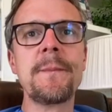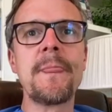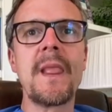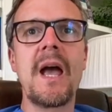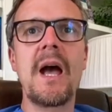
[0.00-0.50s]

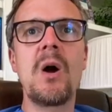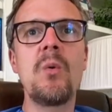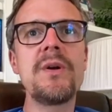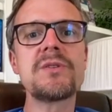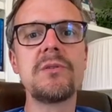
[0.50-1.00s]
I
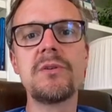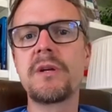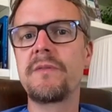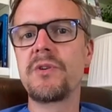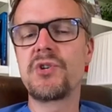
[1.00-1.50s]
always look
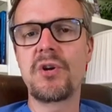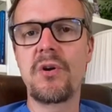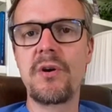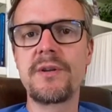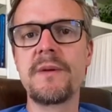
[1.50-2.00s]
at the
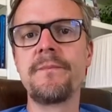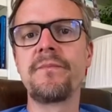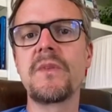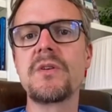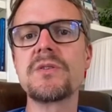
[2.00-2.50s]
chart
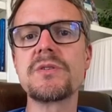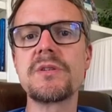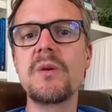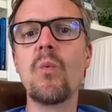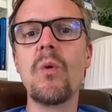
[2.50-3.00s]
to
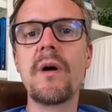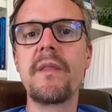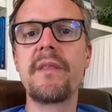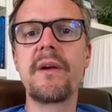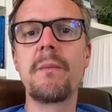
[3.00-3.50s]
see
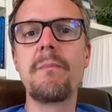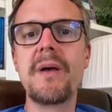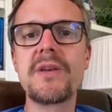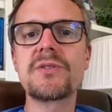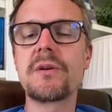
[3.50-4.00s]
what their
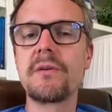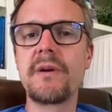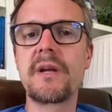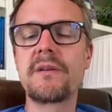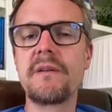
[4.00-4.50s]
best
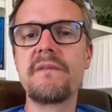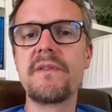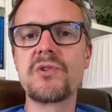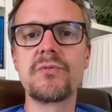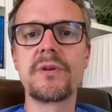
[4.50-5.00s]
corrected
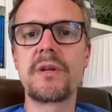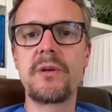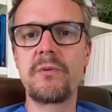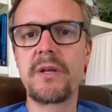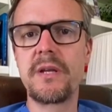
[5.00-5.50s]
visual
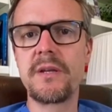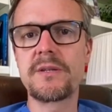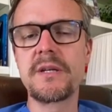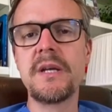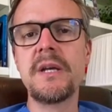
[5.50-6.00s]
acuity
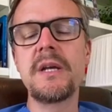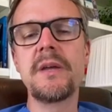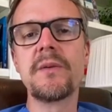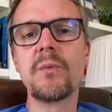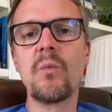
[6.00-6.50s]
is.
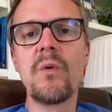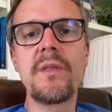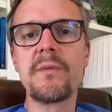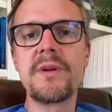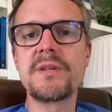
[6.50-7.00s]
And one of
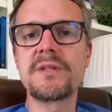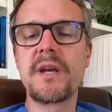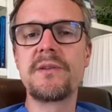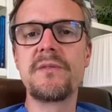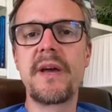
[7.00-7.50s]
the reasons
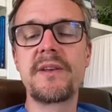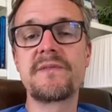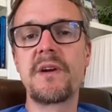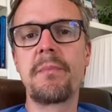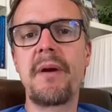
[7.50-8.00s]
I do that is
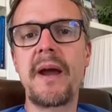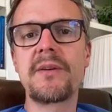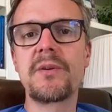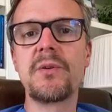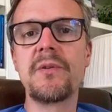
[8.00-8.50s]
very
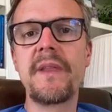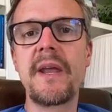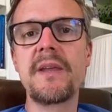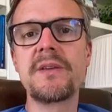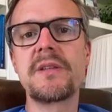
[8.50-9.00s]
practical, and that
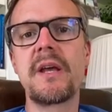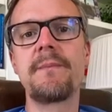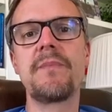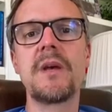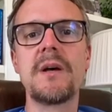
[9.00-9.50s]
is that
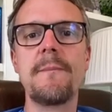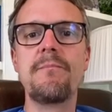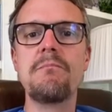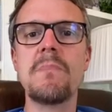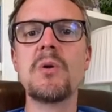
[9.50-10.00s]

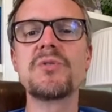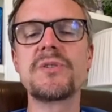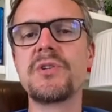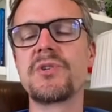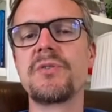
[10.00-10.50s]
most
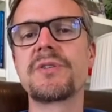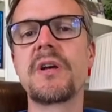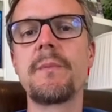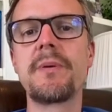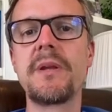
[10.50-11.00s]
insurance
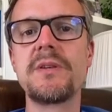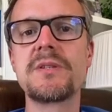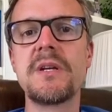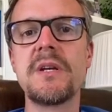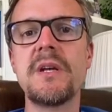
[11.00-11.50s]

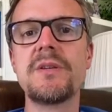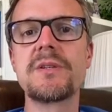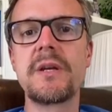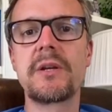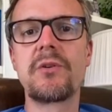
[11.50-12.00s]
companies
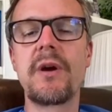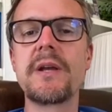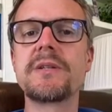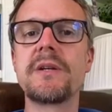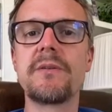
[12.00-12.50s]
set
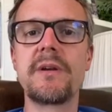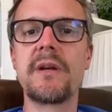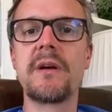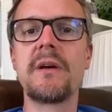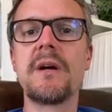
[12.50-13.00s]

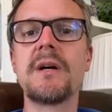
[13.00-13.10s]
criteria